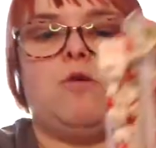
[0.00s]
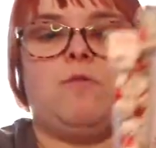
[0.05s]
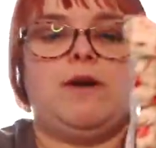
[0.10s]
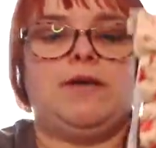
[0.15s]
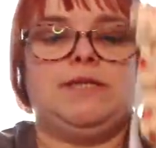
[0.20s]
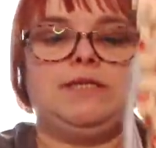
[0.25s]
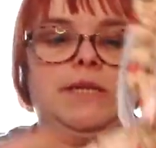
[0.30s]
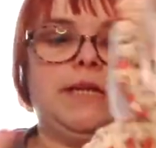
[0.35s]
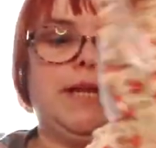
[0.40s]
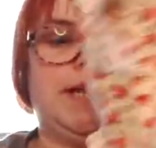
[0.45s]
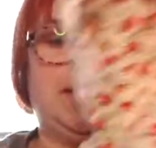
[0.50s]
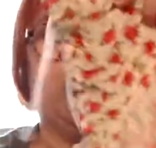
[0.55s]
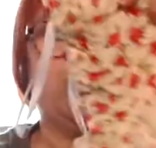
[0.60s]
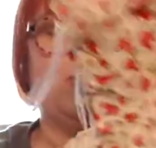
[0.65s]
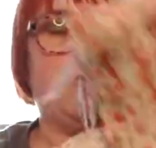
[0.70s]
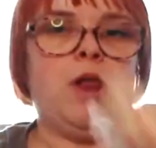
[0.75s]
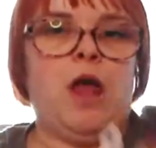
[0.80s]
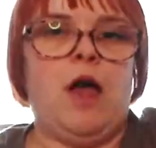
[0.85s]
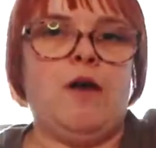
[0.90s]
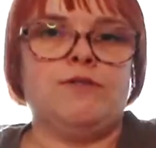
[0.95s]
basically, you
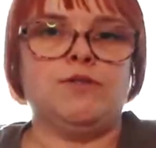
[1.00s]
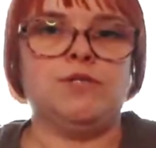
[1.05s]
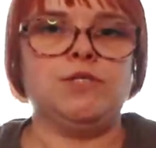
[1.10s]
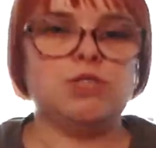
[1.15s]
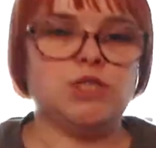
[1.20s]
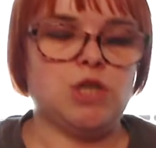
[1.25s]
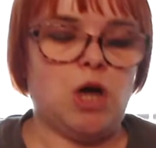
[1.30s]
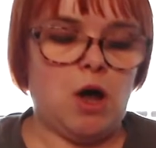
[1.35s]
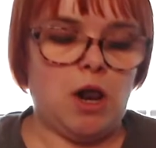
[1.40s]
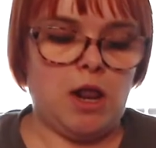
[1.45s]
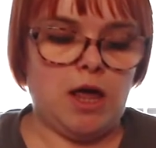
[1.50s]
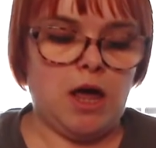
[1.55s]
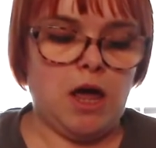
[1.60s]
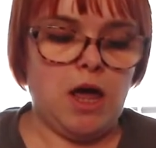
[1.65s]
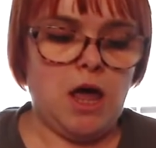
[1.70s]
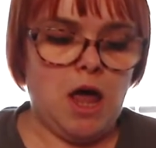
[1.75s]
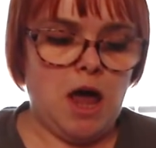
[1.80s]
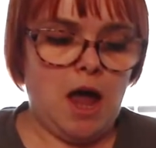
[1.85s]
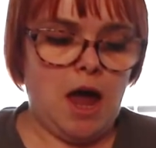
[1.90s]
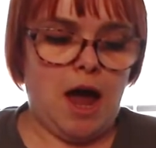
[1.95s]
don't have to style it
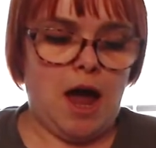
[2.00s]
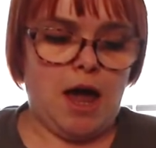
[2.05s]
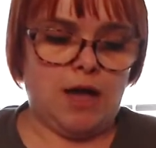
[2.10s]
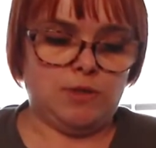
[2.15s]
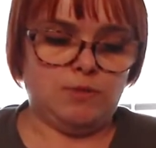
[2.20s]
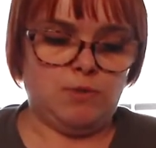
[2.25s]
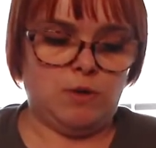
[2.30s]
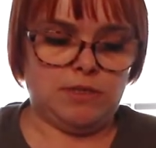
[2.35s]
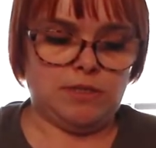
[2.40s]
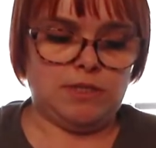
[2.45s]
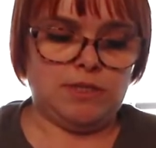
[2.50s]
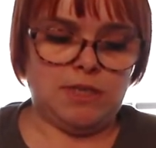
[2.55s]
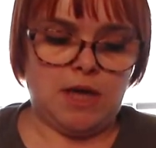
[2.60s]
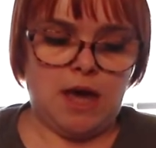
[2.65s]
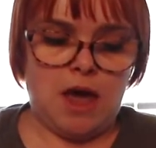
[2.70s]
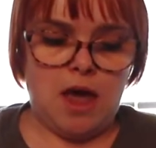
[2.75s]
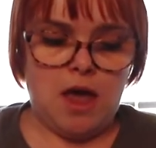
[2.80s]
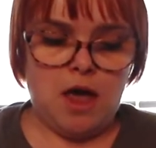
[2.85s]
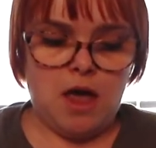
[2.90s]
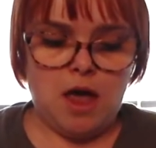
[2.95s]
as one
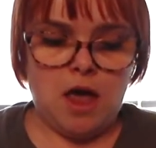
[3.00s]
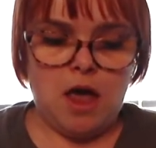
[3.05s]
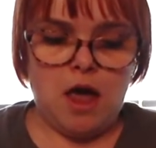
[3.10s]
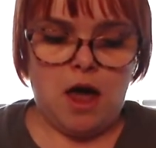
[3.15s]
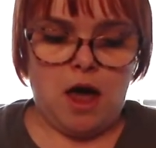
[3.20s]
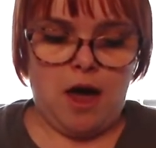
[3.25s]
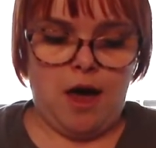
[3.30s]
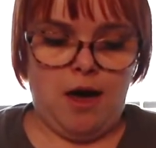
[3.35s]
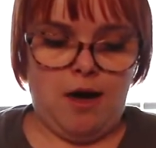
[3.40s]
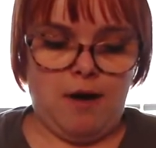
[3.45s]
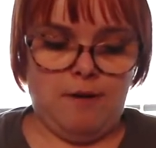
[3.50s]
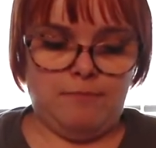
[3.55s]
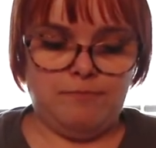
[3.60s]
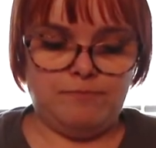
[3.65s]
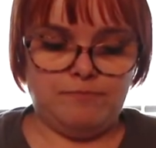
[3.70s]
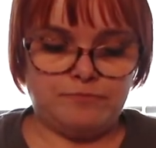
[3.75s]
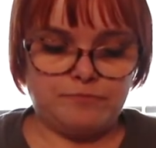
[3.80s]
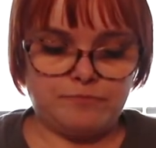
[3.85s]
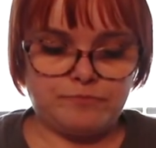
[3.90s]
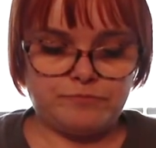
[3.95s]
set.
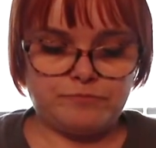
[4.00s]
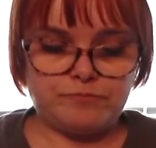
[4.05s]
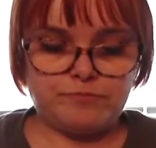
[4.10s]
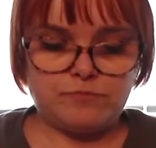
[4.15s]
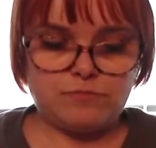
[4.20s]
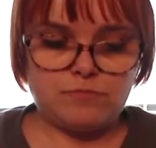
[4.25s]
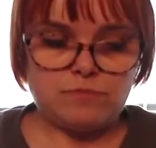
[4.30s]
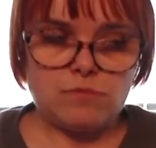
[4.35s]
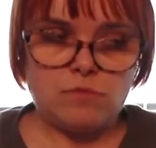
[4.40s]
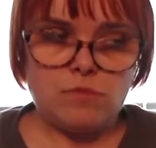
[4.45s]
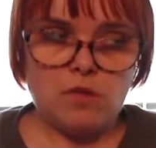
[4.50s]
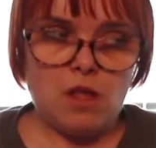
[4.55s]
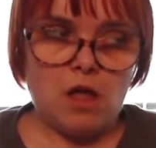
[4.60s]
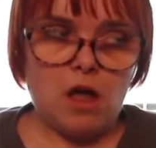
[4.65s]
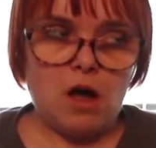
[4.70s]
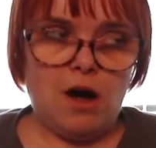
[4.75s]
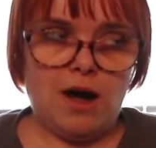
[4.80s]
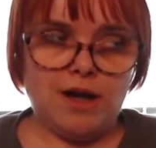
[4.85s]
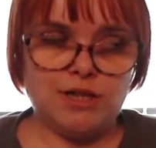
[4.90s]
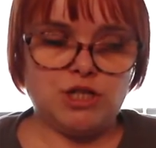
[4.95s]

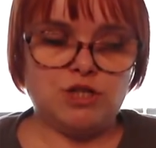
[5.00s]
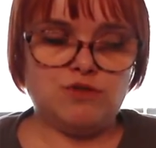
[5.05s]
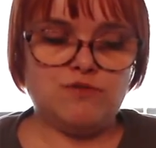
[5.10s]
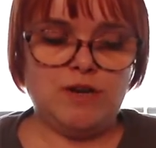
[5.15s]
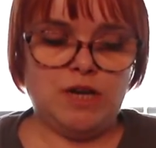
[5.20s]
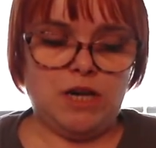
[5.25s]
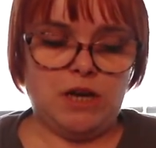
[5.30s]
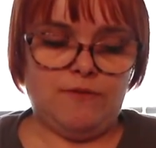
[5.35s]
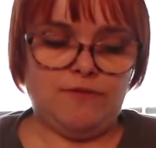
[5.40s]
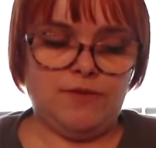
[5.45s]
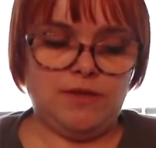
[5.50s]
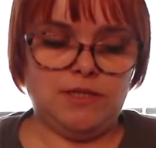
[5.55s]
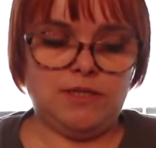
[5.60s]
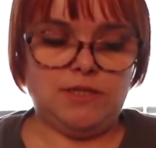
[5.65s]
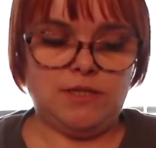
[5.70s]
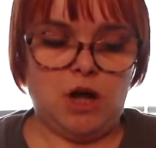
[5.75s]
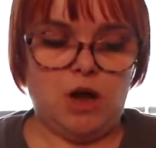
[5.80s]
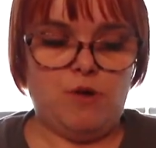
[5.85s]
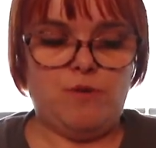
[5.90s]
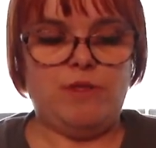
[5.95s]
I just really love this
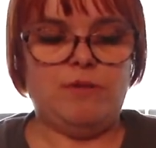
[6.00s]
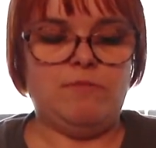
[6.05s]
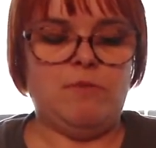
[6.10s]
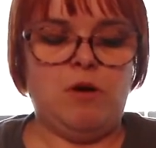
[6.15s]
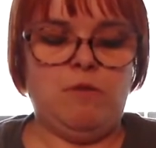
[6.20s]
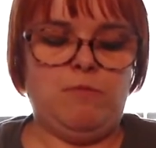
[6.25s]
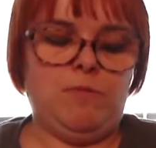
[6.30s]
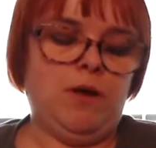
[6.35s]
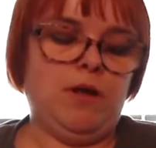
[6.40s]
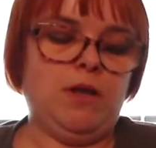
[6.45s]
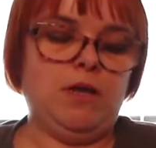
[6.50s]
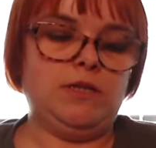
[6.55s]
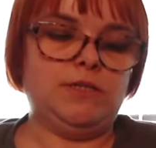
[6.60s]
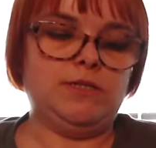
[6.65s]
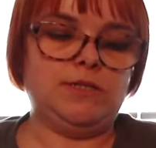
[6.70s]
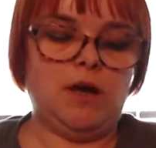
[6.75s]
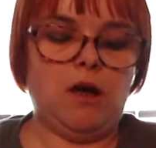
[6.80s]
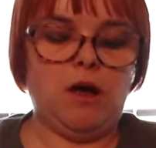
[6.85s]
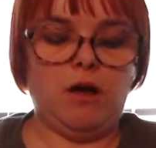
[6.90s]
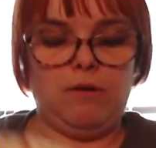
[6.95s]
style at the moment,
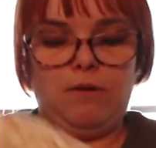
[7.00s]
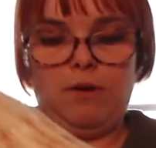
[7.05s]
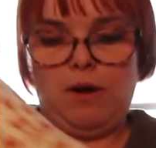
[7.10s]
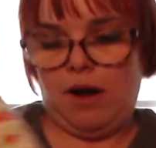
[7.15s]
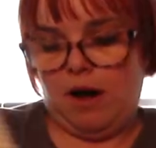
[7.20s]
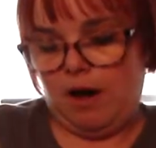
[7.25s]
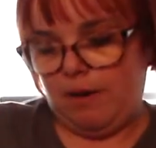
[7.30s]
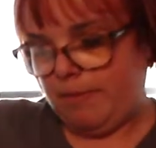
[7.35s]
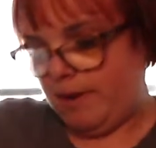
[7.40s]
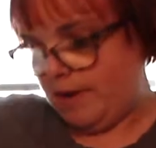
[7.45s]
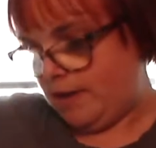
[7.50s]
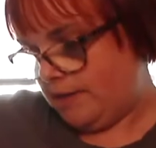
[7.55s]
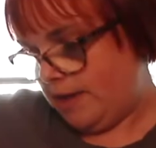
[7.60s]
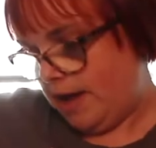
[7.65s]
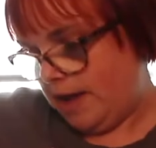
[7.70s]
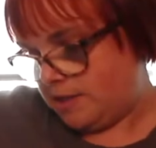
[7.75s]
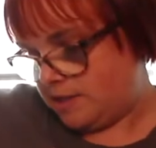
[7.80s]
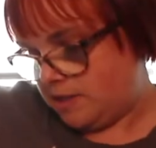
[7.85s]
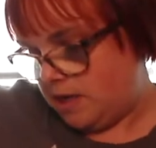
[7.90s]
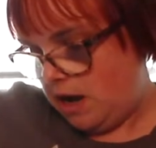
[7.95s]
so I picked
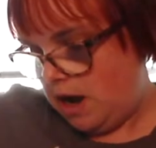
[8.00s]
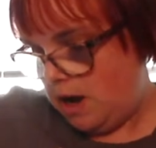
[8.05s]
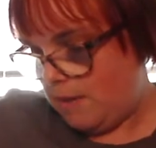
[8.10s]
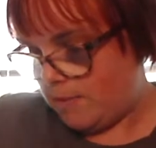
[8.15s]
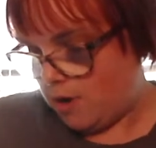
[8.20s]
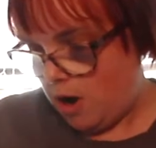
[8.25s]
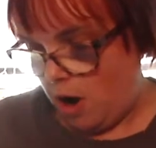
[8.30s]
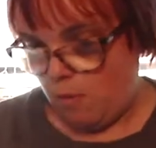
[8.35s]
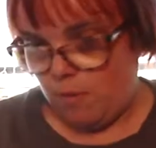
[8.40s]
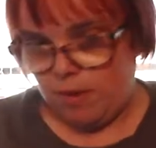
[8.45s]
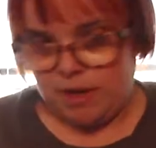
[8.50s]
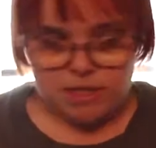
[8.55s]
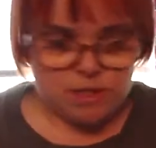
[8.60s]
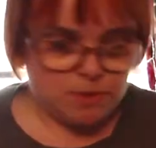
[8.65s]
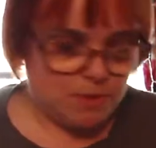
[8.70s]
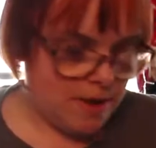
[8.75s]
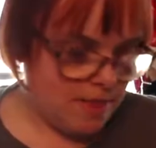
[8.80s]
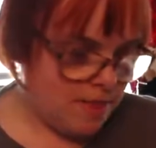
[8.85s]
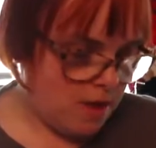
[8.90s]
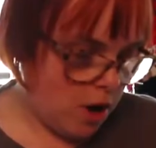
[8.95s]
that up. Can't wait to
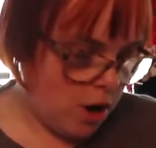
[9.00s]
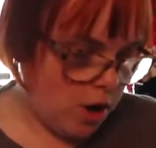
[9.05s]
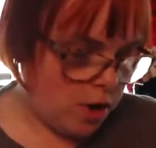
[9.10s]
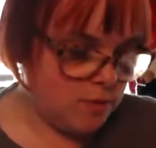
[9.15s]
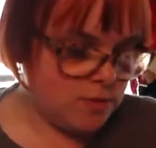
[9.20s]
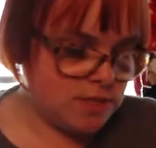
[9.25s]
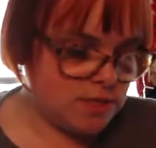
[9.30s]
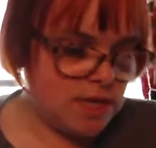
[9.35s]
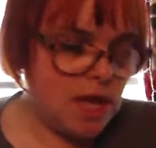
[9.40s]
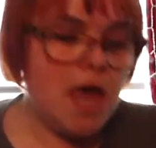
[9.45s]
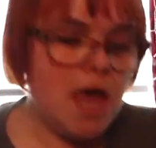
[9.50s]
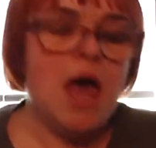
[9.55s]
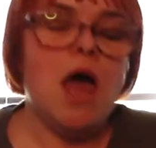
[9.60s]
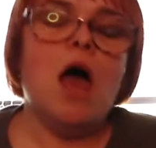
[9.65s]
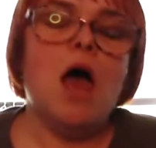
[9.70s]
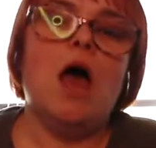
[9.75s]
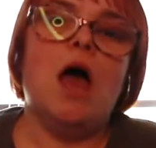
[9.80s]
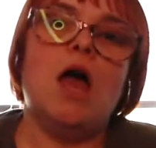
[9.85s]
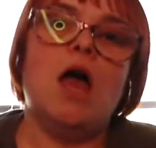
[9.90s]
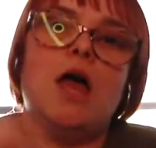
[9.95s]
wear those.
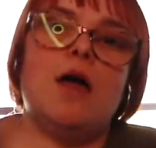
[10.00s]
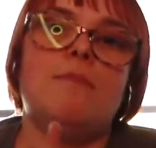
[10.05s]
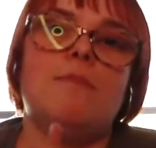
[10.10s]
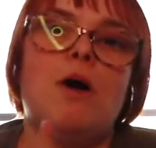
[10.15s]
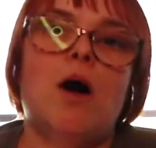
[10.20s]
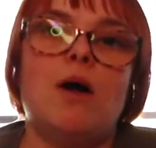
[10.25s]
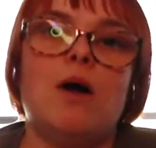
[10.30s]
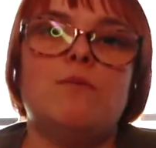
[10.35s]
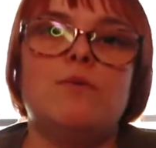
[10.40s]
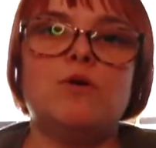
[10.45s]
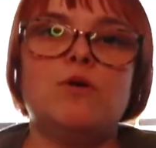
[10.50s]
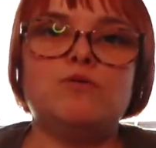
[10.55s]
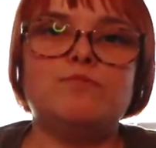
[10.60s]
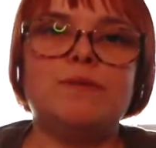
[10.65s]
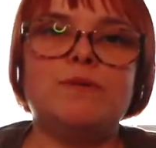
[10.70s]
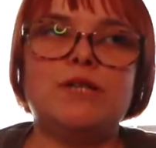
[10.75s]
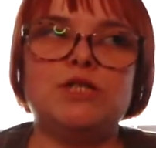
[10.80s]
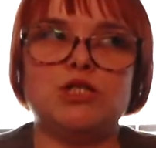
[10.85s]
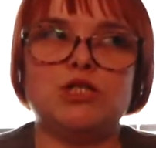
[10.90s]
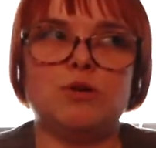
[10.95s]
I will
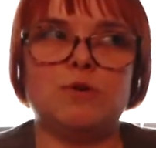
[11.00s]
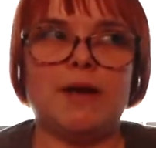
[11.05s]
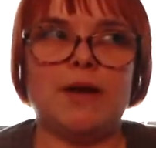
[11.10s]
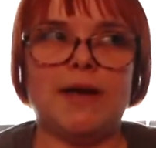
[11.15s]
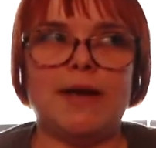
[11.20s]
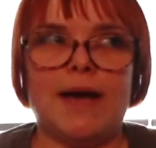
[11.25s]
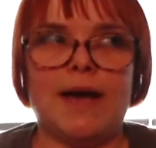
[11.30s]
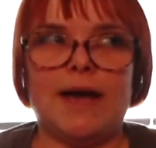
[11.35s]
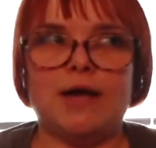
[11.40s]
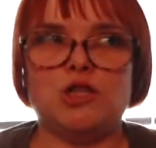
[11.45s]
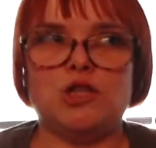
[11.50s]
be doing a